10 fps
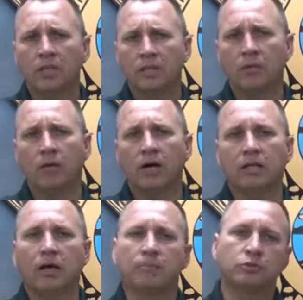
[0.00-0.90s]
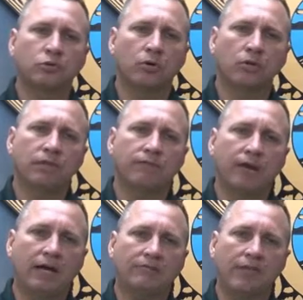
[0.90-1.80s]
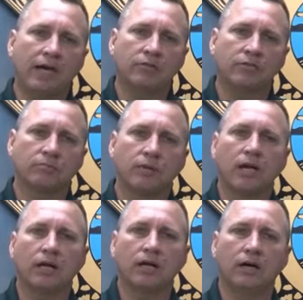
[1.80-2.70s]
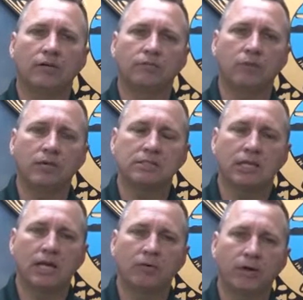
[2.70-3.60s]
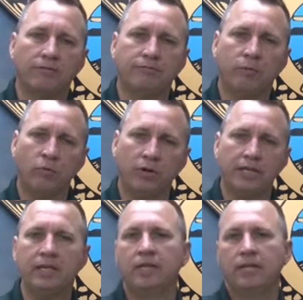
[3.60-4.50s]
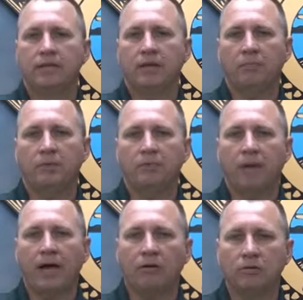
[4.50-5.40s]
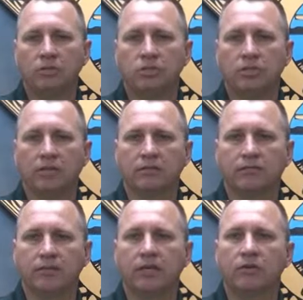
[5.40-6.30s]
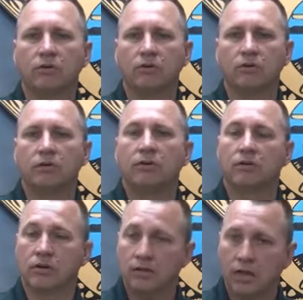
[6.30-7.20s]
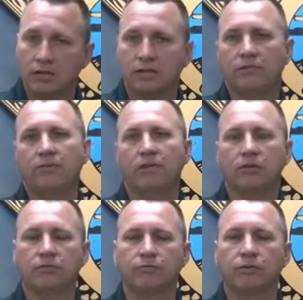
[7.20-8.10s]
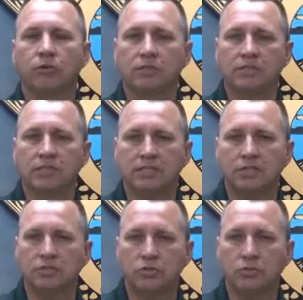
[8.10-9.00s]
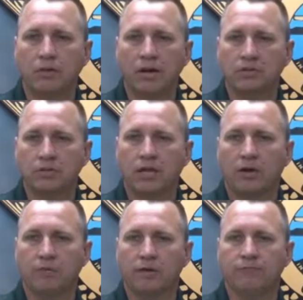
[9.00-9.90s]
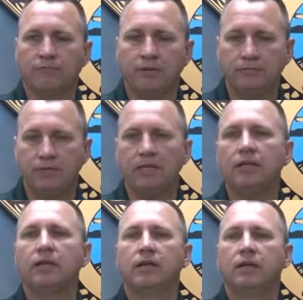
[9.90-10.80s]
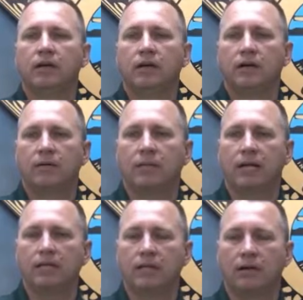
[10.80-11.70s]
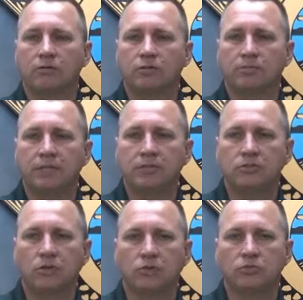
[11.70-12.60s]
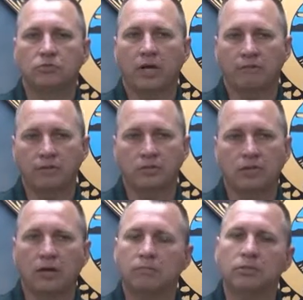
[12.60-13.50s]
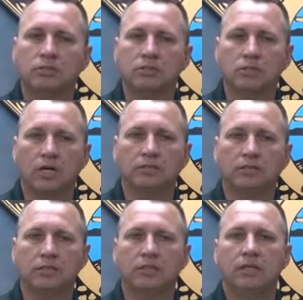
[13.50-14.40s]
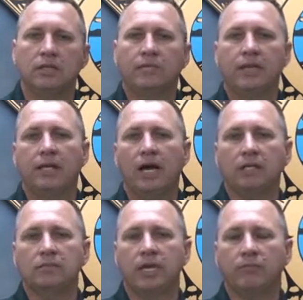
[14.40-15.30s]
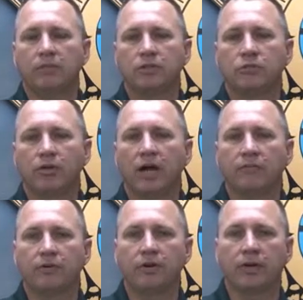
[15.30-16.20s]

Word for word: Then, while on patrol in the 5000 block of West Highway 40, Deputy Bowers checked the vehicle or clocked a vehicle for going 62 miles an hour in a 50 uh, mile an hour speed zone. Traffic stop was conducted. Made contact with the driver,